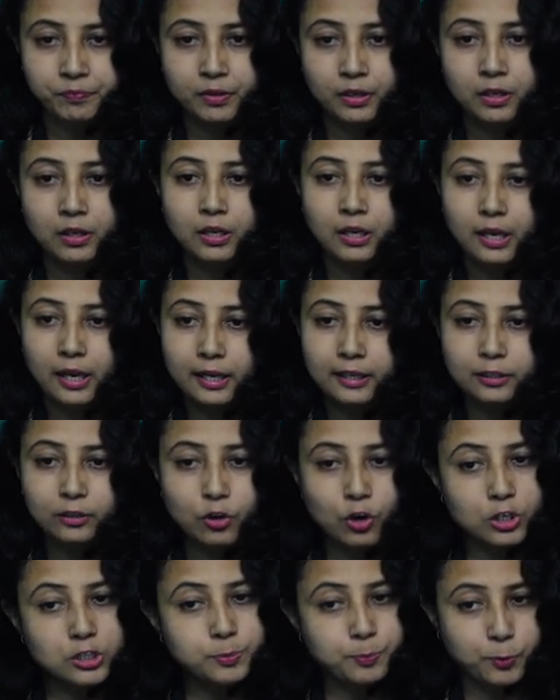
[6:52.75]
and
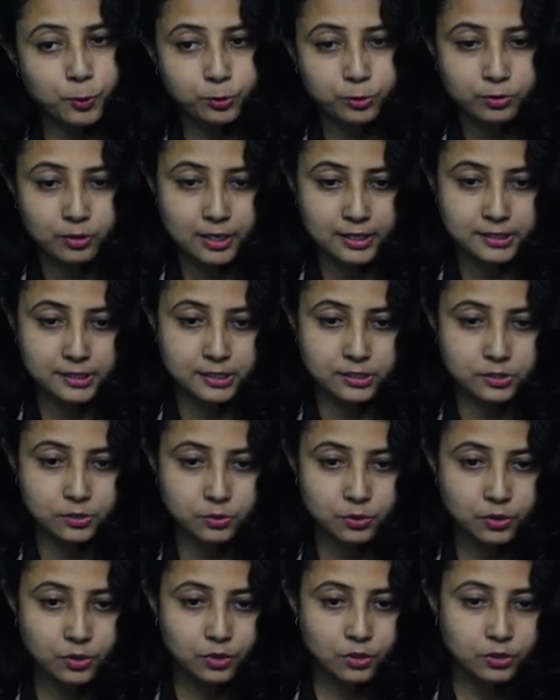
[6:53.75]
cause proteolysis.
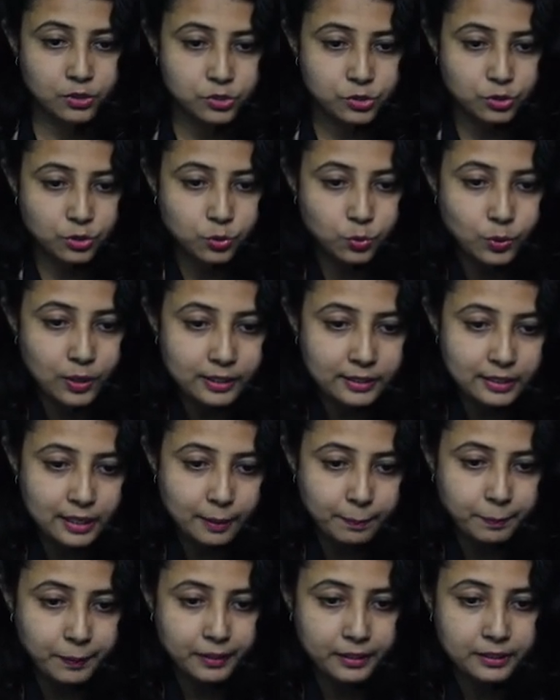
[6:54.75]
So what
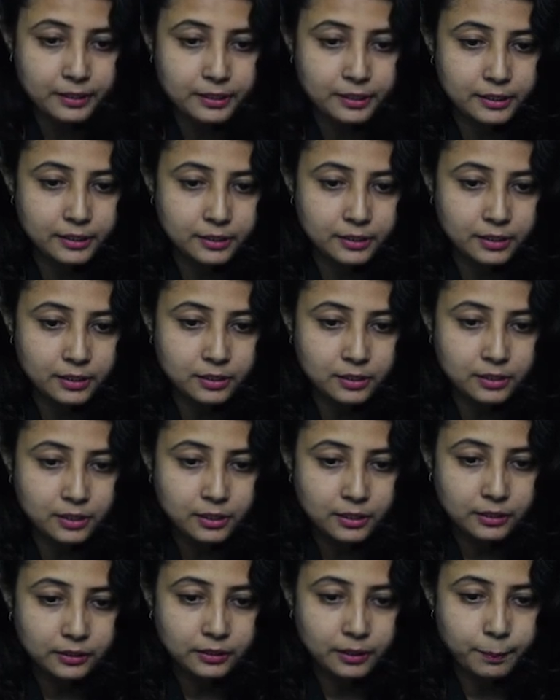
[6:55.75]
happened here?
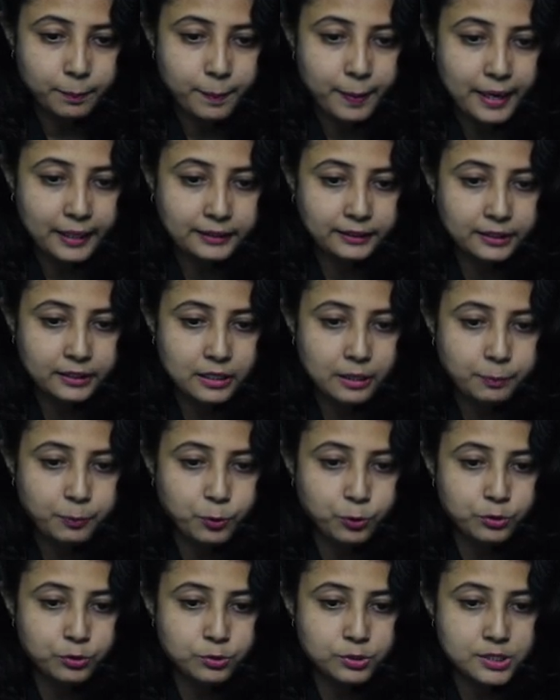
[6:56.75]
The bacteria
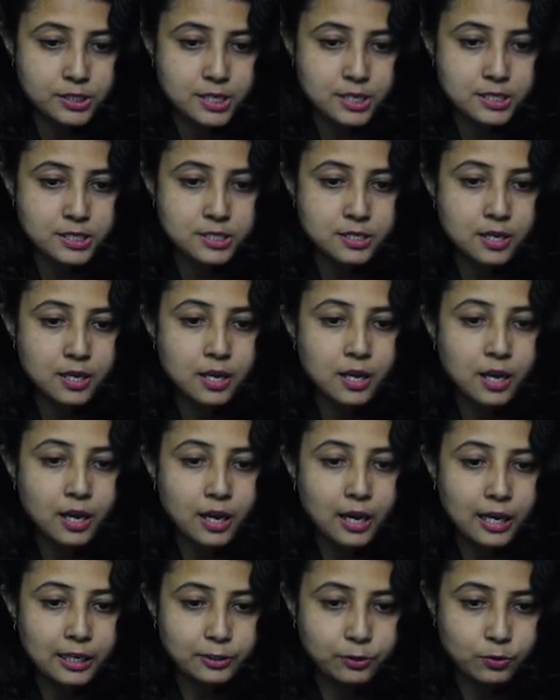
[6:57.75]
produces
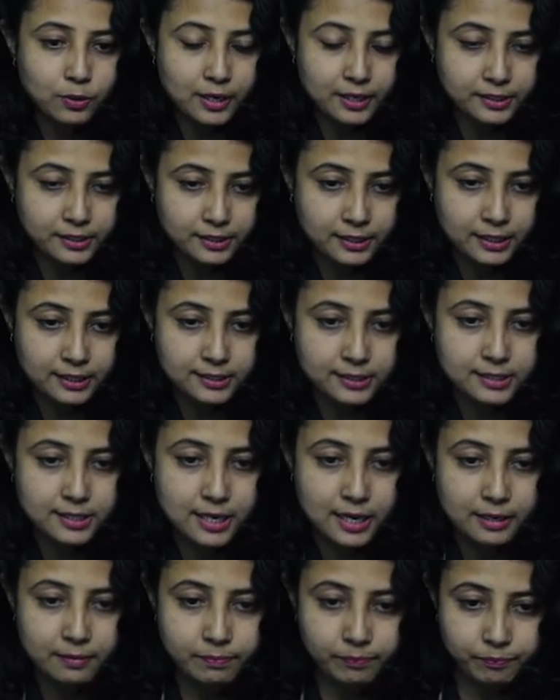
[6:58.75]
hydrolytic enzyme.